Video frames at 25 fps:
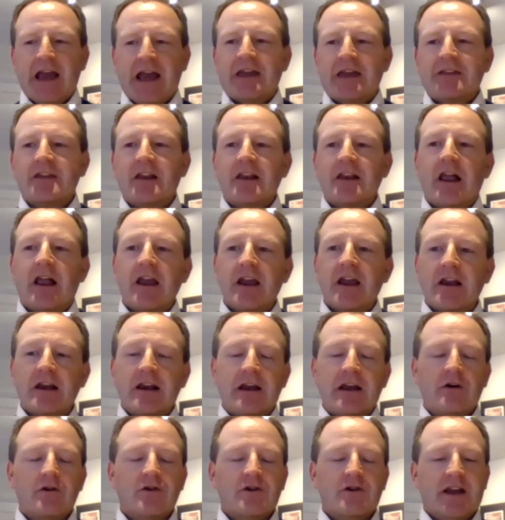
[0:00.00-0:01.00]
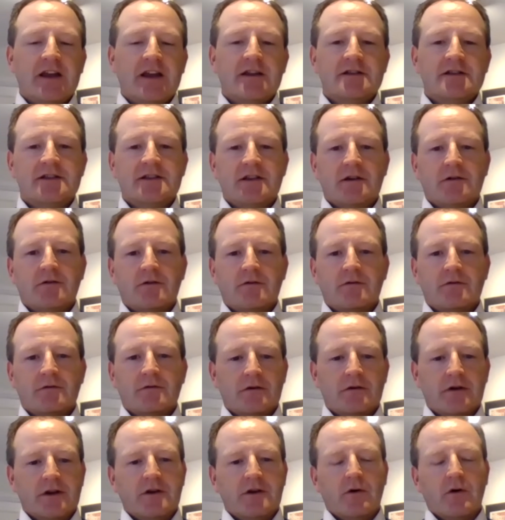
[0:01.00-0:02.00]
The likelihood is
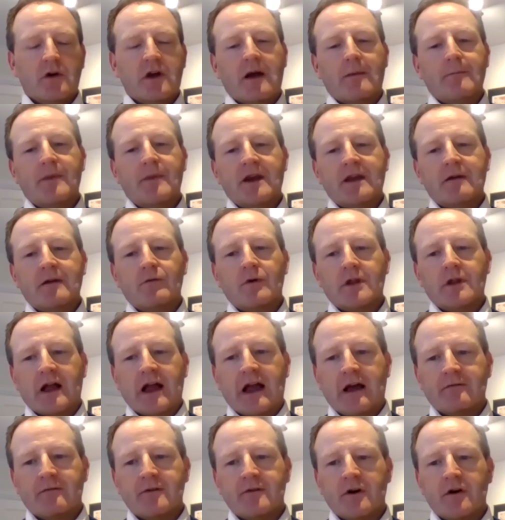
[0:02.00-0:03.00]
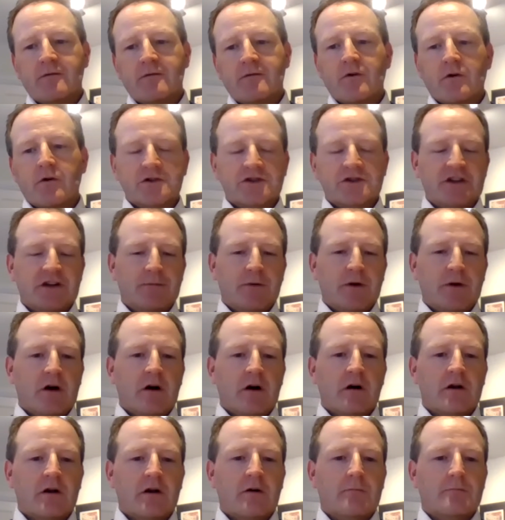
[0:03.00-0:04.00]
your company will have an overall
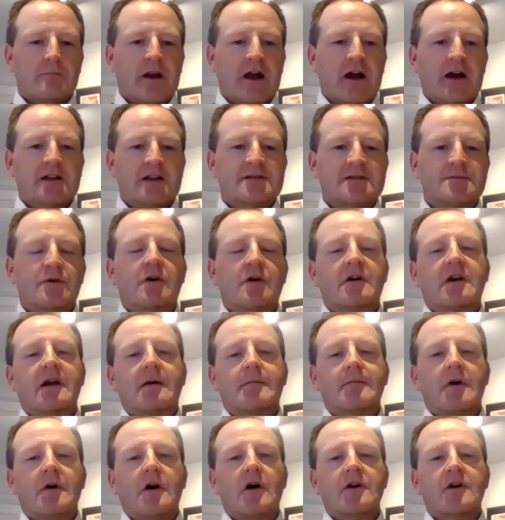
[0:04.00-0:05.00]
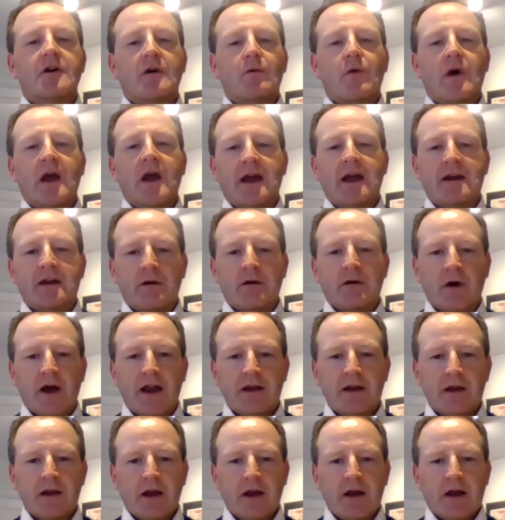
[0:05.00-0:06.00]
GDPR compliance program underway
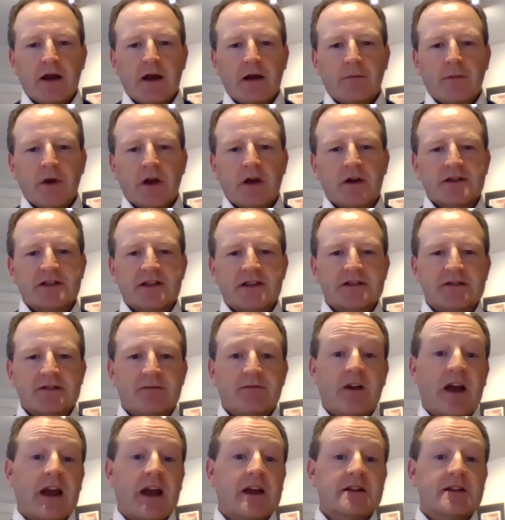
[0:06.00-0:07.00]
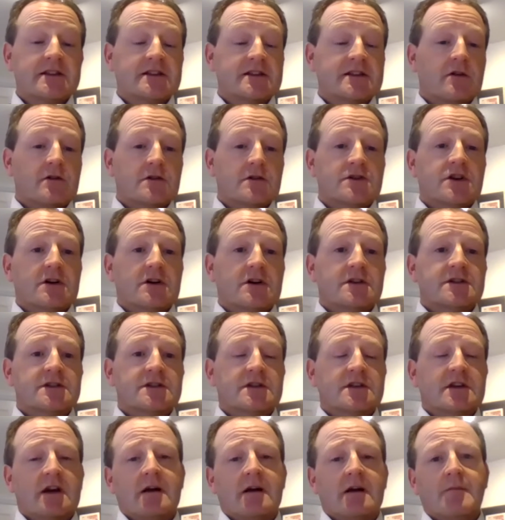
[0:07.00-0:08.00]
anyway, because this affects not
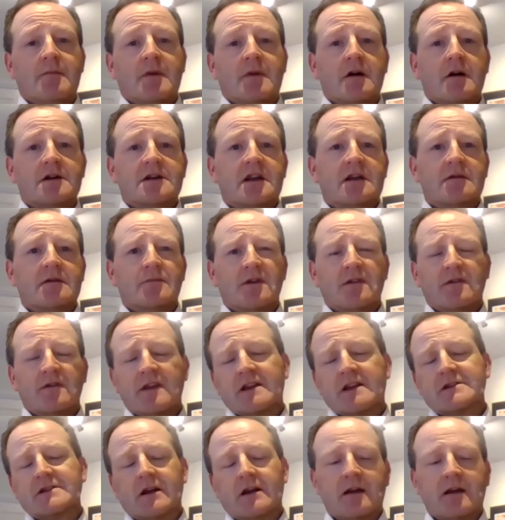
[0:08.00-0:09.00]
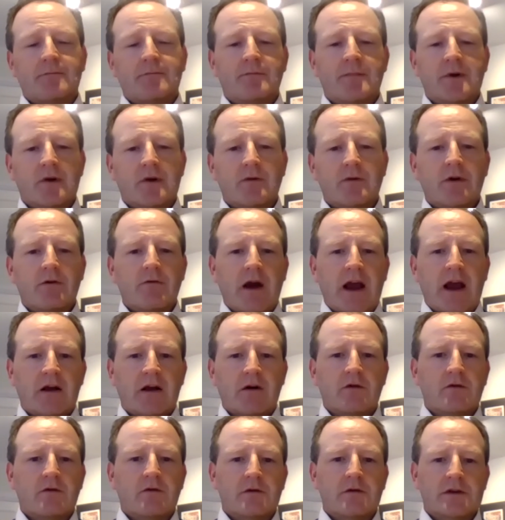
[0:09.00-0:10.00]
just marketing, but things like employee
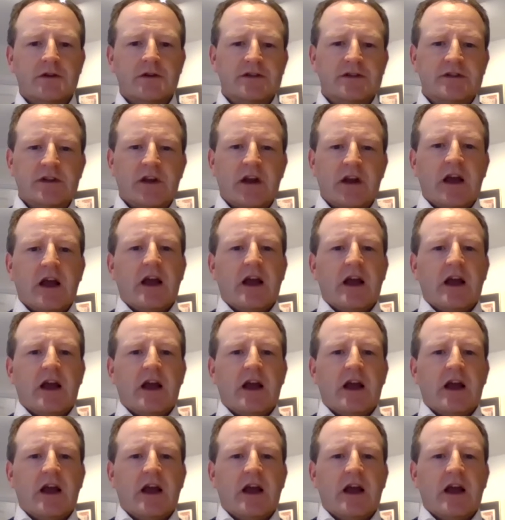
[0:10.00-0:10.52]
records.